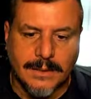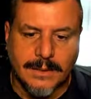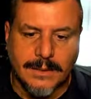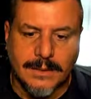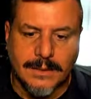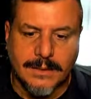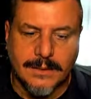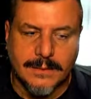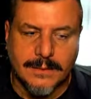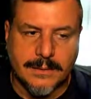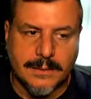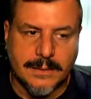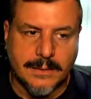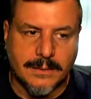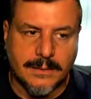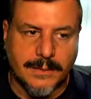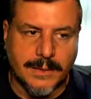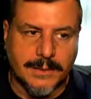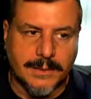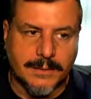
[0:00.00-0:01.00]
is you need
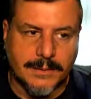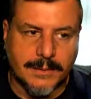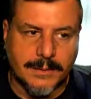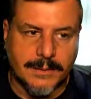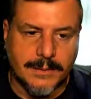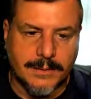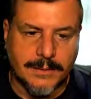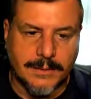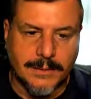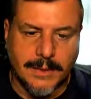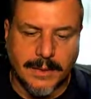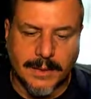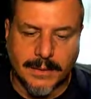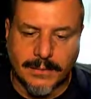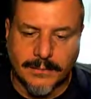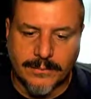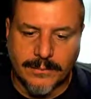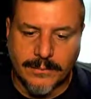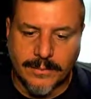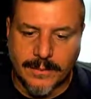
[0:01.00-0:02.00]
to make sure you
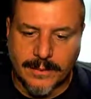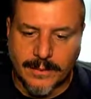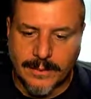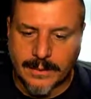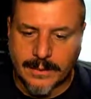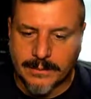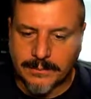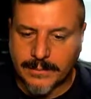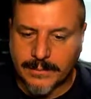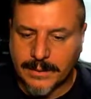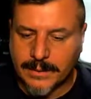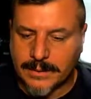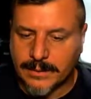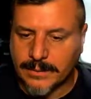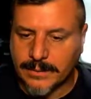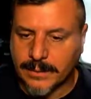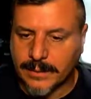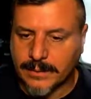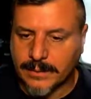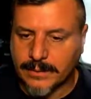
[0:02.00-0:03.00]
have the
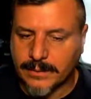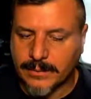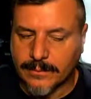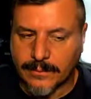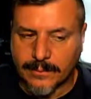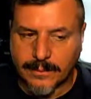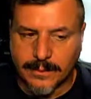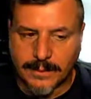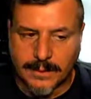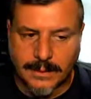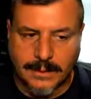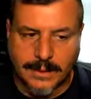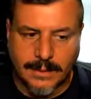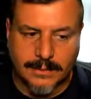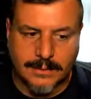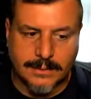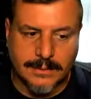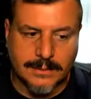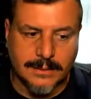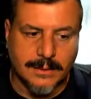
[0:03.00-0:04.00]
administrator or
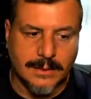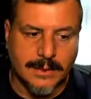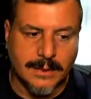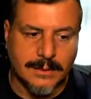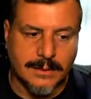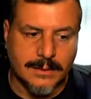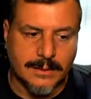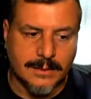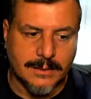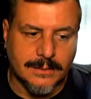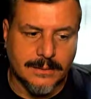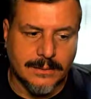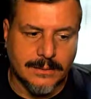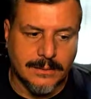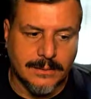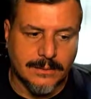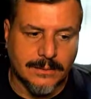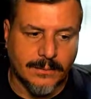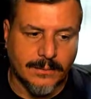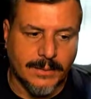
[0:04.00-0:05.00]
account selected. So
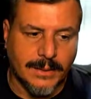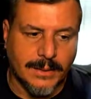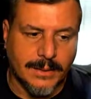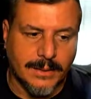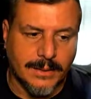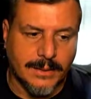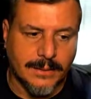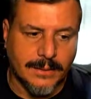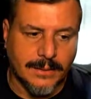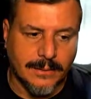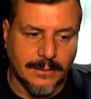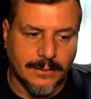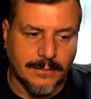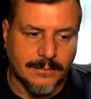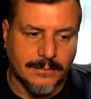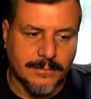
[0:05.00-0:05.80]
let's go back in here.